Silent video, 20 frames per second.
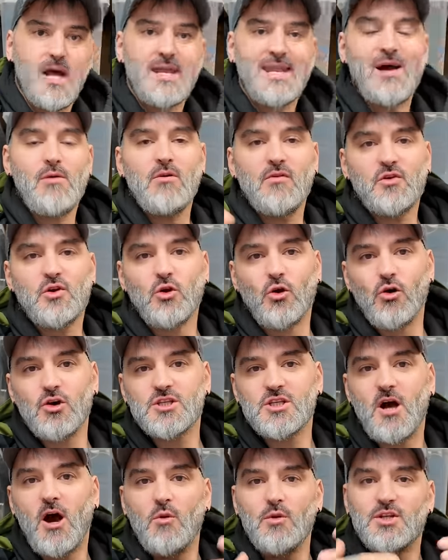Now, of
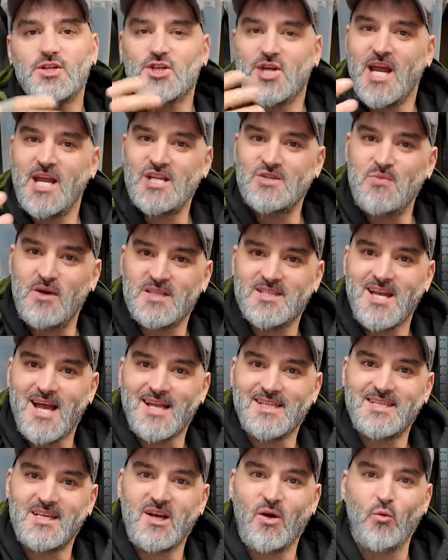course, I would change my
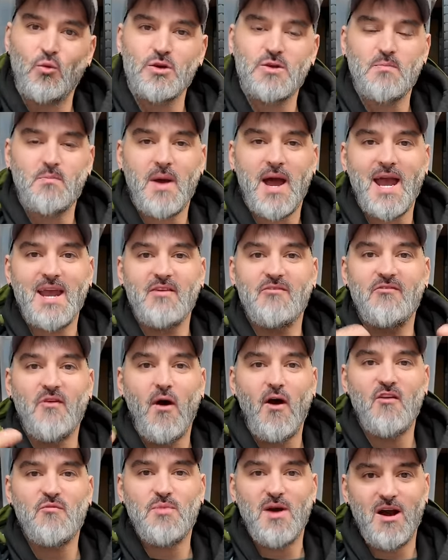tactic. I wouldn't pay
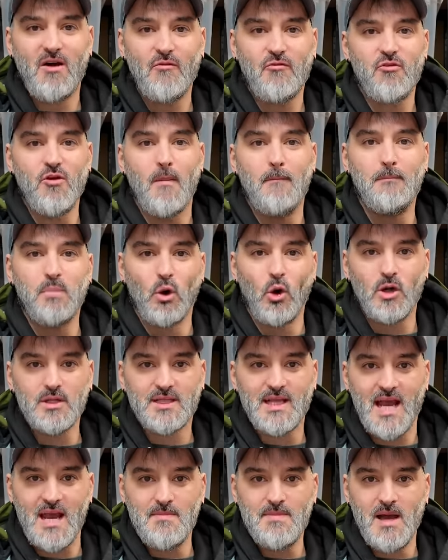£5 for a
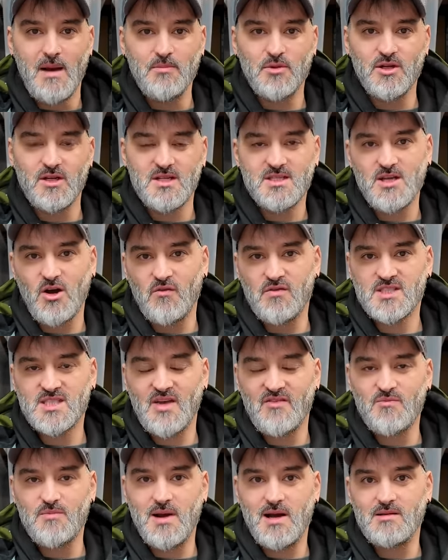board game that I'm going to sell for
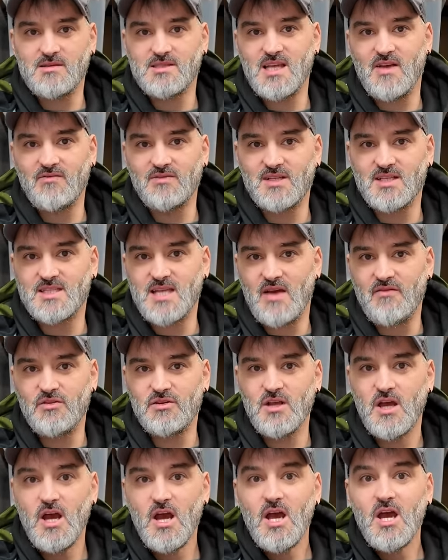
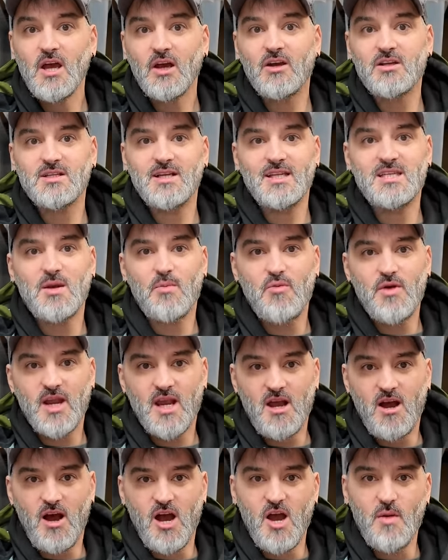£7.77 because I need to bring
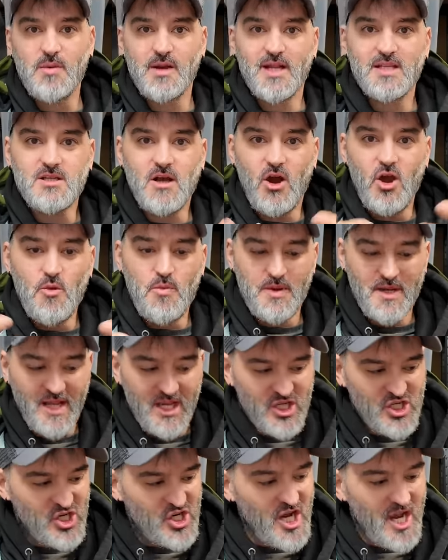it home. I need to open
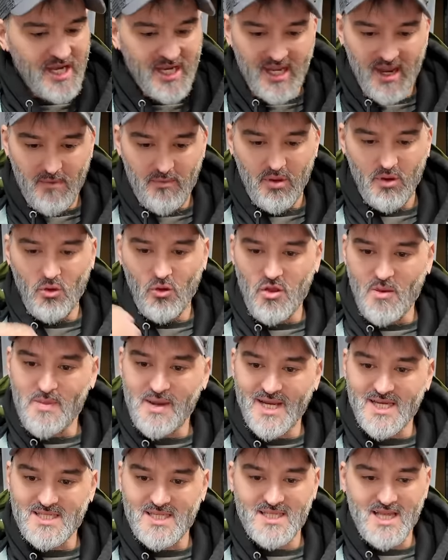it, check it, put all the
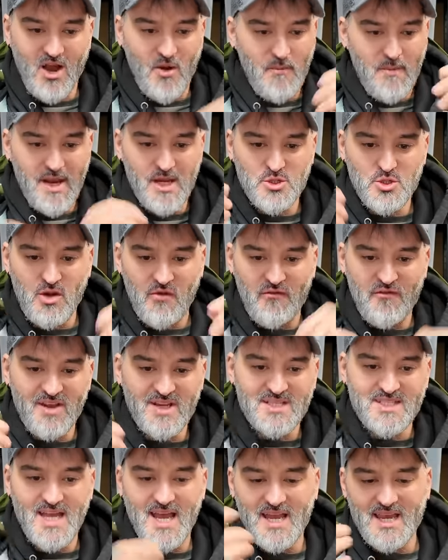pieces out, make sure
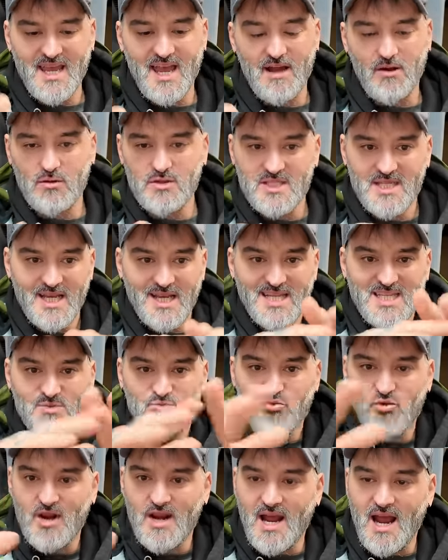everything's there, count it,
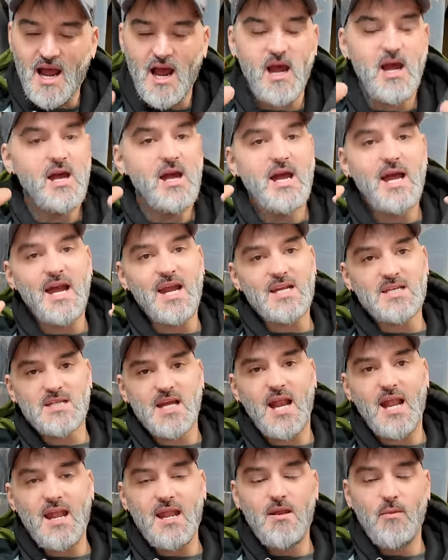spread it out. It's
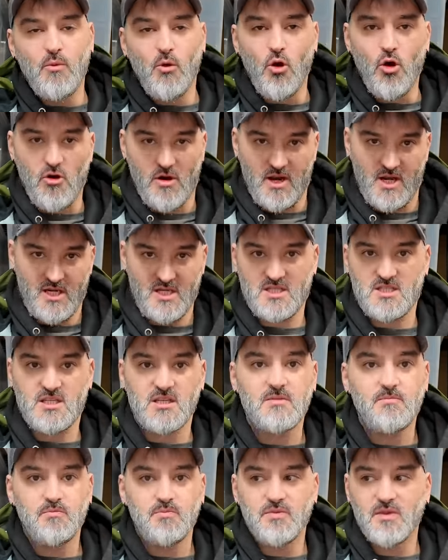
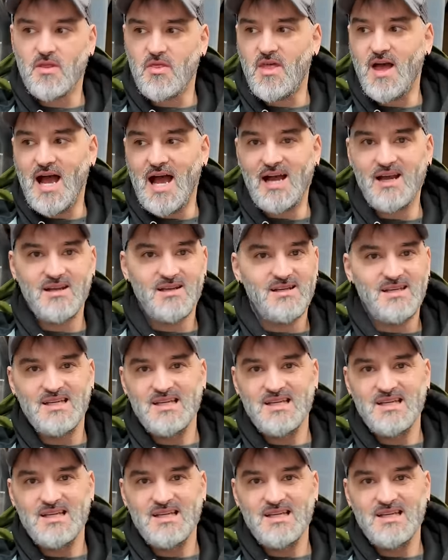laborious. That